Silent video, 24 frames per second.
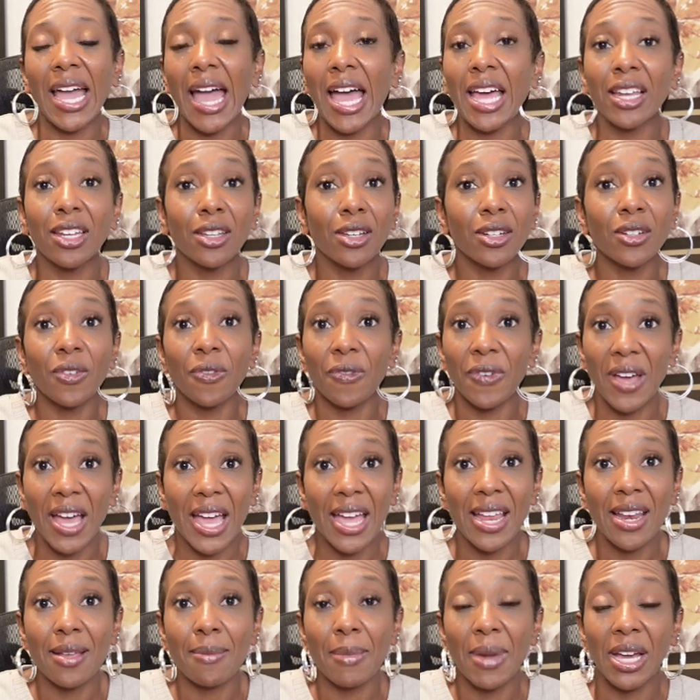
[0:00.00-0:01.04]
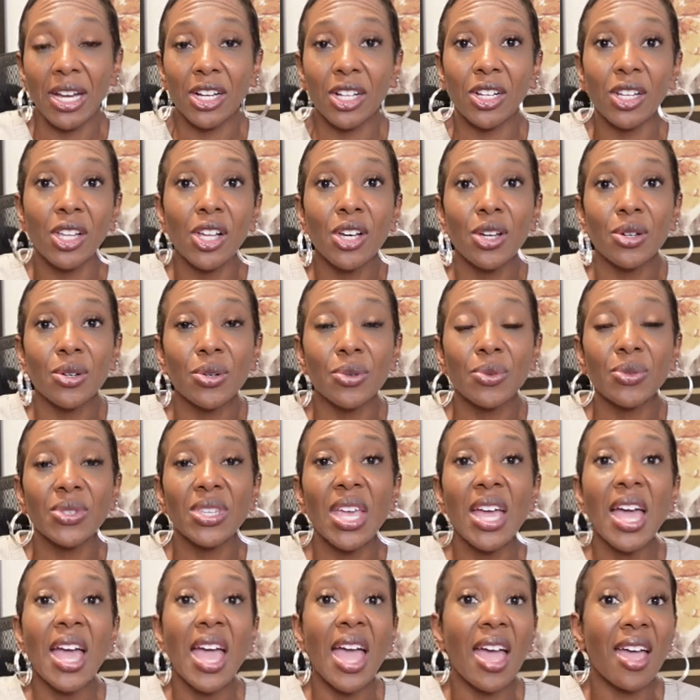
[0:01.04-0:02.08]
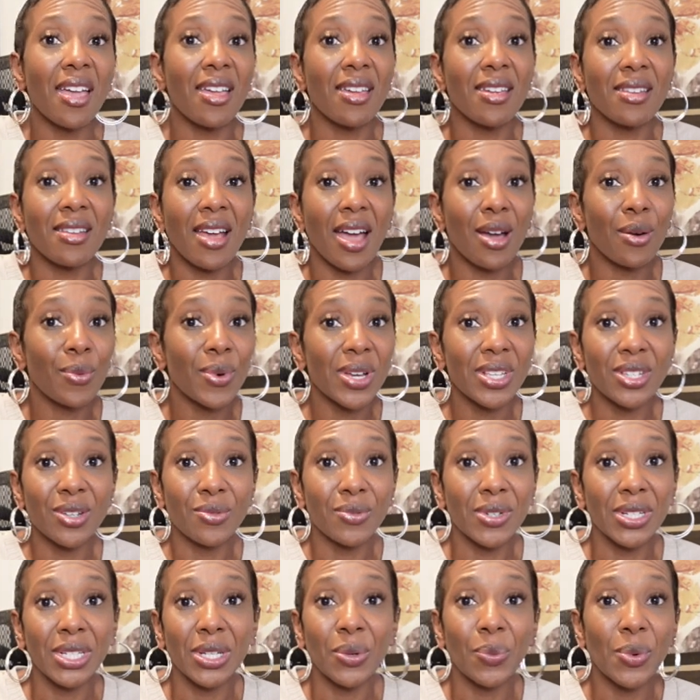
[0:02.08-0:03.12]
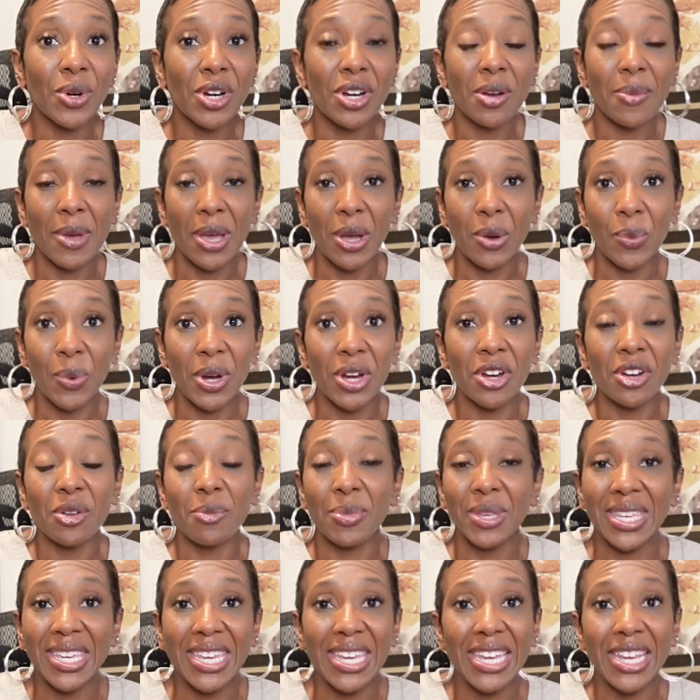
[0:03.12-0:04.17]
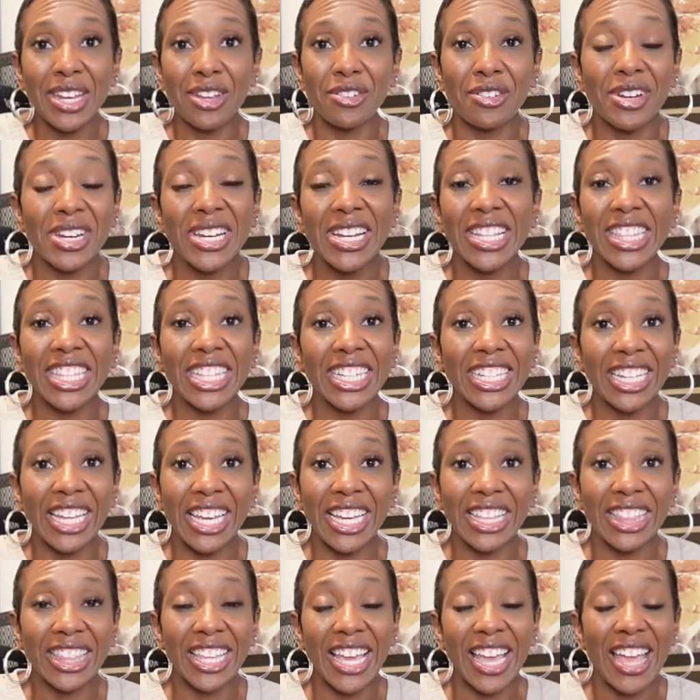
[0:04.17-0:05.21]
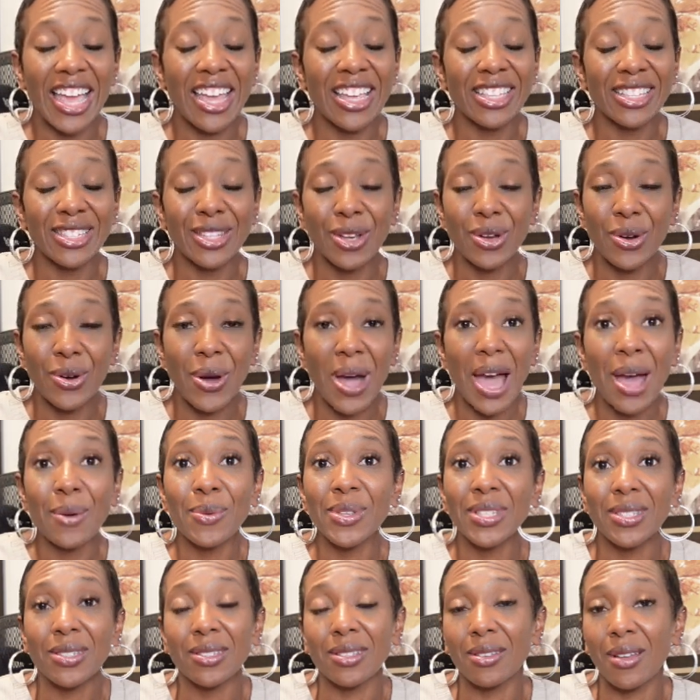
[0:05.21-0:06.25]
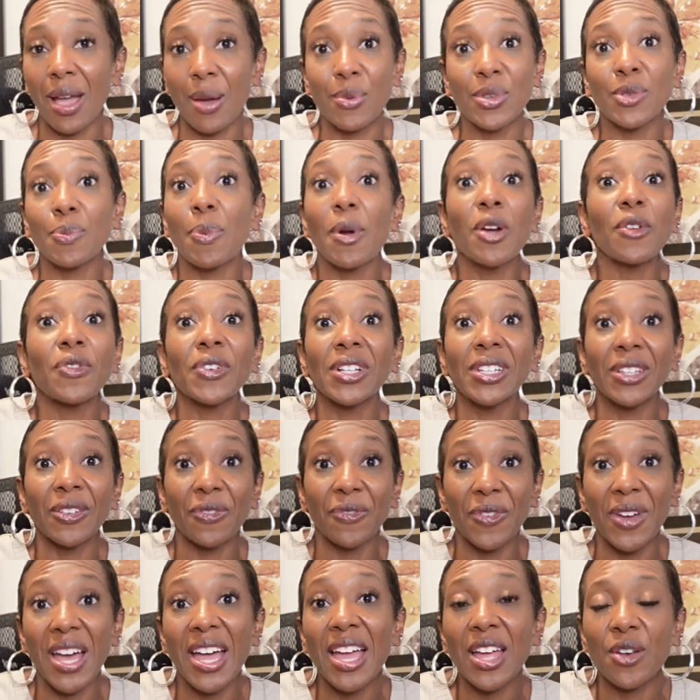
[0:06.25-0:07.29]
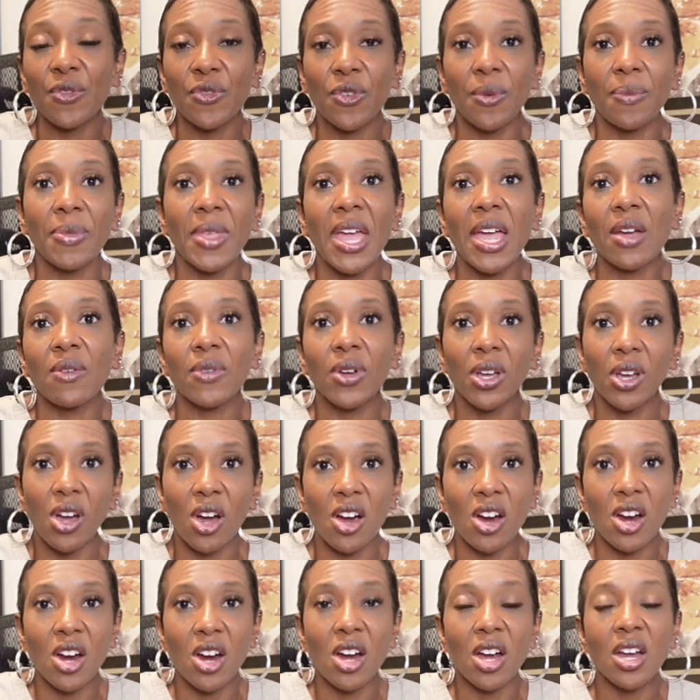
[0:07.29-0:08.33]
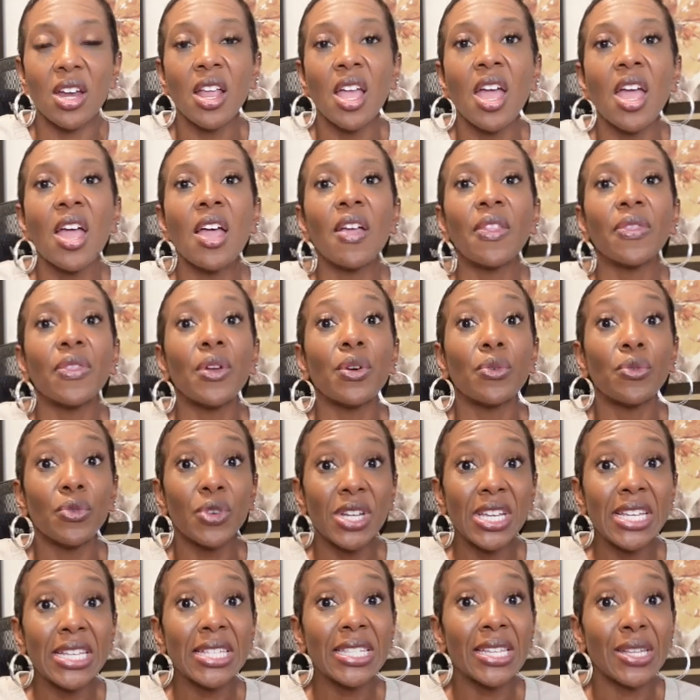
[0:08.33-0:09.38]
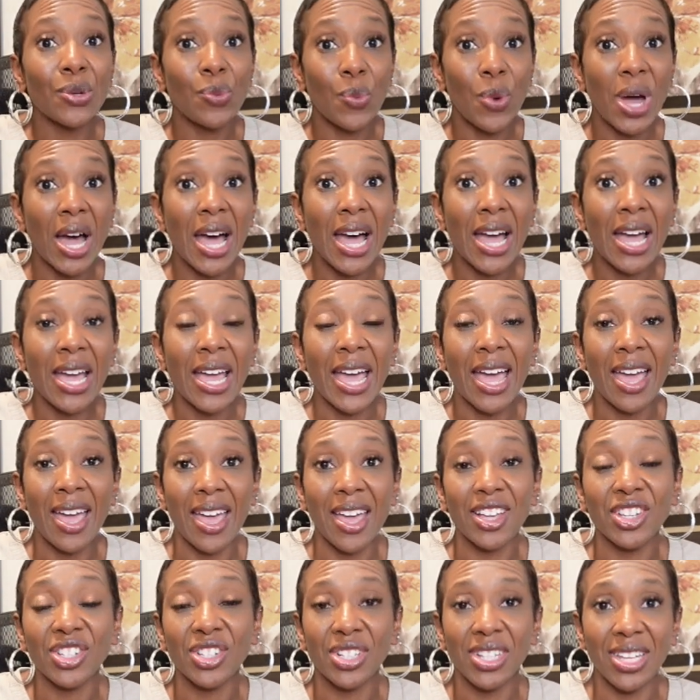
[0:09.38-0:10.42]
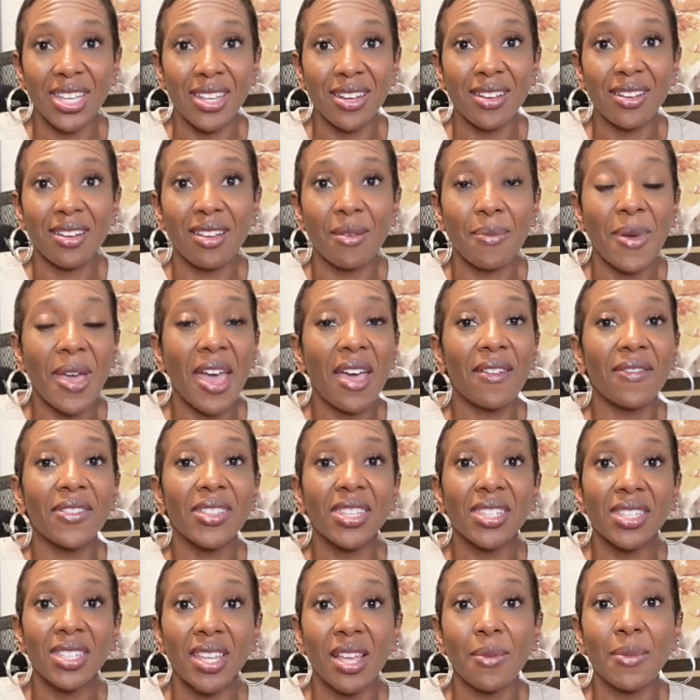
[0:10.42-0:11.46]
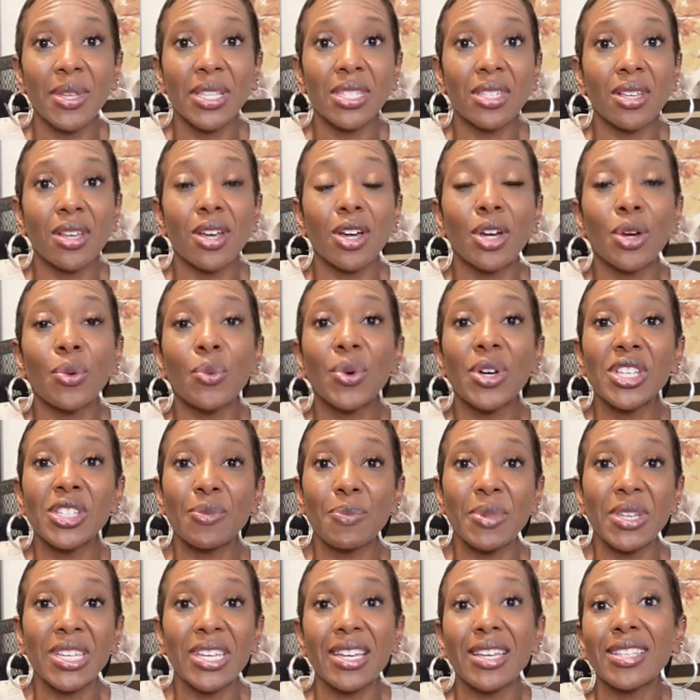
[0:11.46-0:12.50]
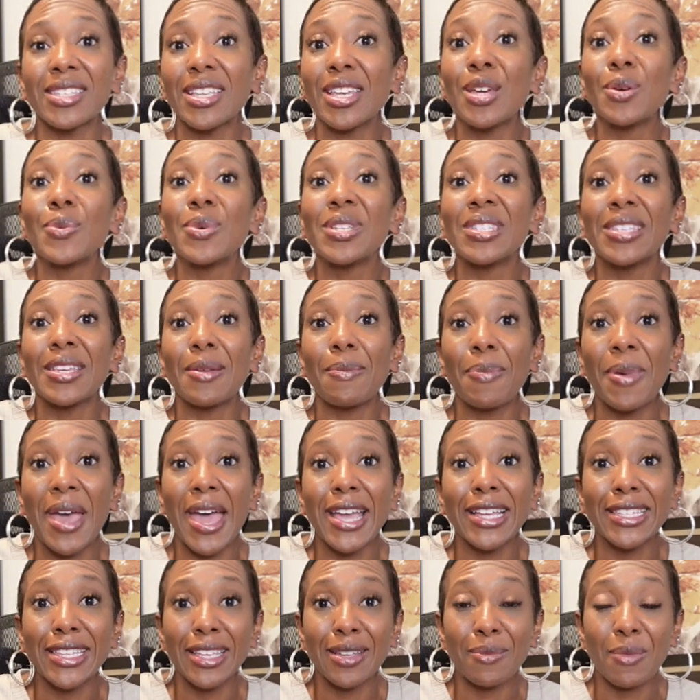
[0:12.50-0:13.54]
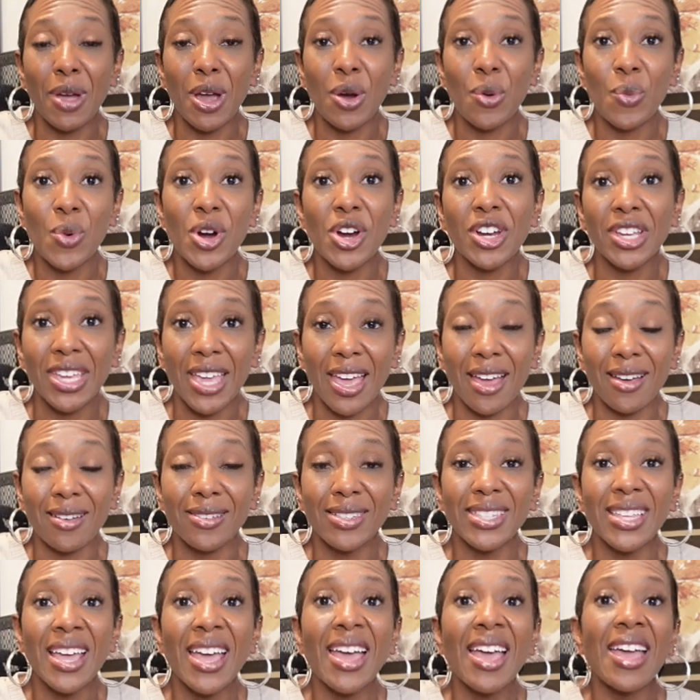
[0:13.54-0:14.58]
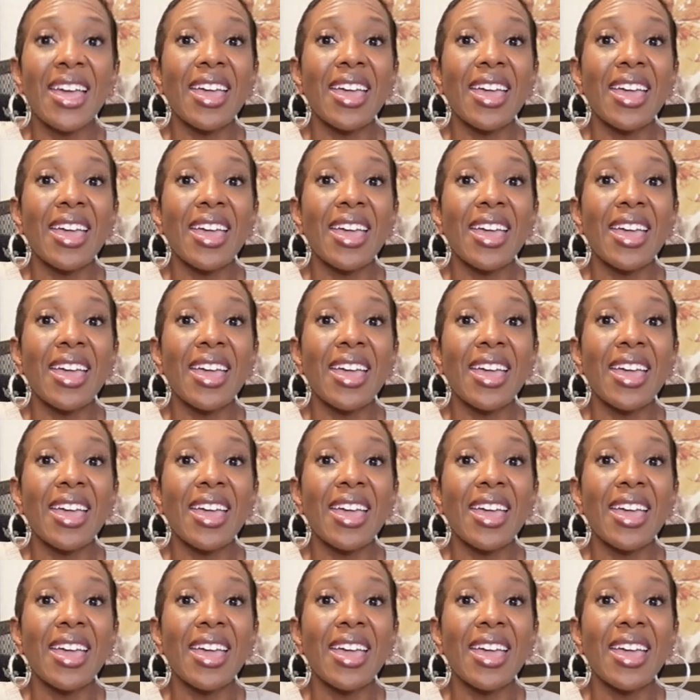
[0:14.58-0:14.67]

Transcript: I looked fine in my clothes, and I wasn't really worried about wearing a bikini or anything like that. So I was perfectly fine from that regard. The reason why I actually ended up having the tummy tuck was because it was impacting my workouts.